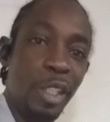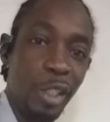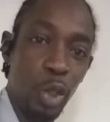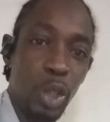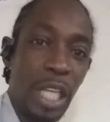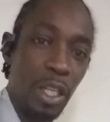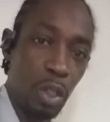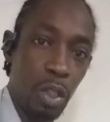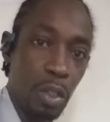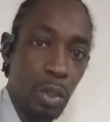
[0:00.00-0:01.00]
Use a
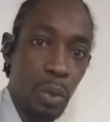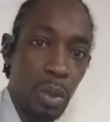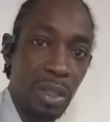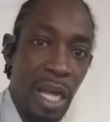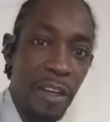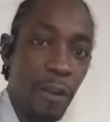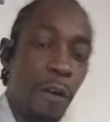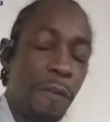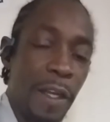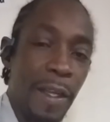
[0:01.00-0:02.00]
look at you with
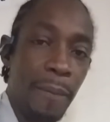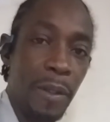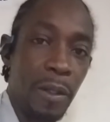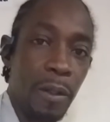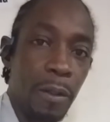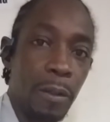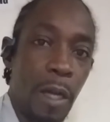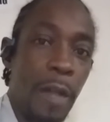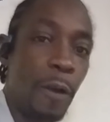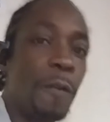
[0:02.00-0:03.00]
enough of them, you know.
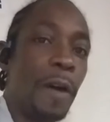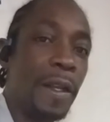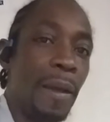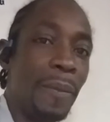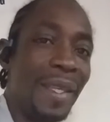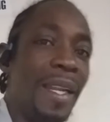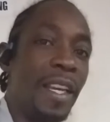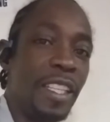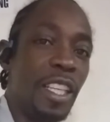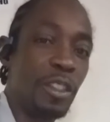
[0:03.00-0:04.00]
Because enough of them in a
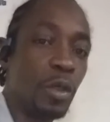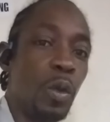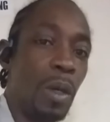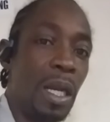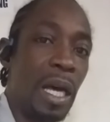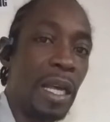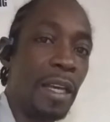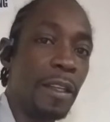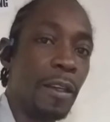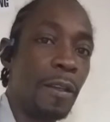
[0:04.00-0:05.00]
age older
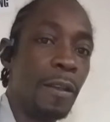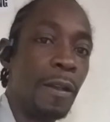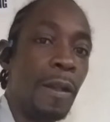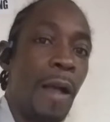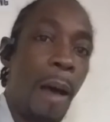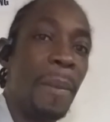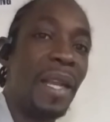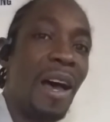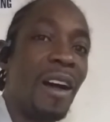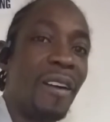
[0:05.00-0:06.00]
than you. I'm
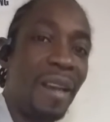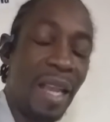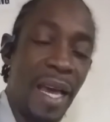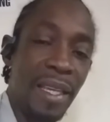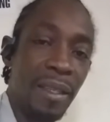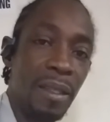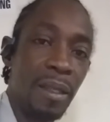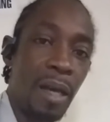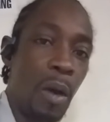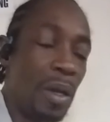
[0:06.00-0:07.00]
not going to lie.
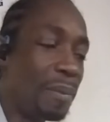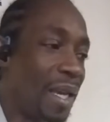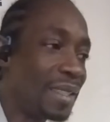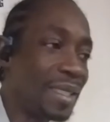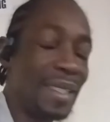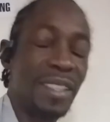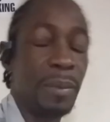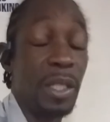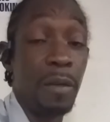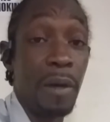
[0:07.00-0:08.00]
Because when I say this, I
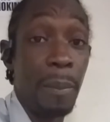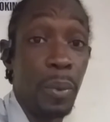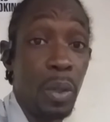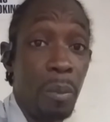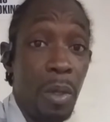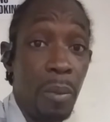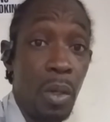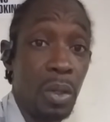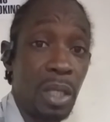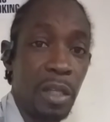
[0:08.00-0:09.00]
never put on my
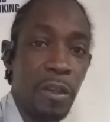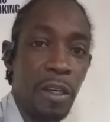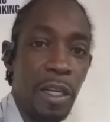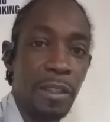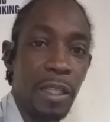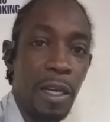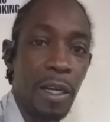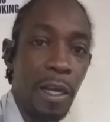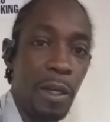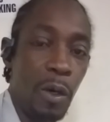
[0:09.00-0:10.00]
mouth and talk.
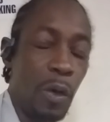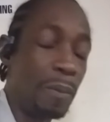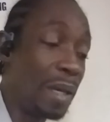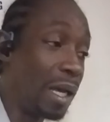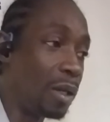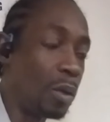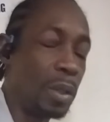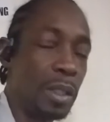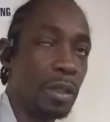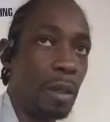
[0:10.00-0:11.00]
Loud me, I
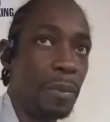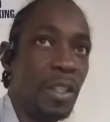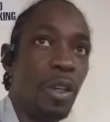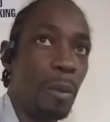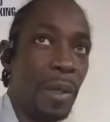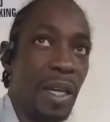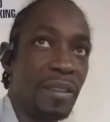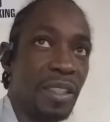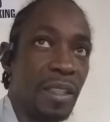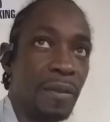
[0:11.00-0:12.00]
load it up. Hear me I
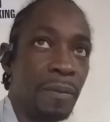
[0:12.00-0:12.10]
say.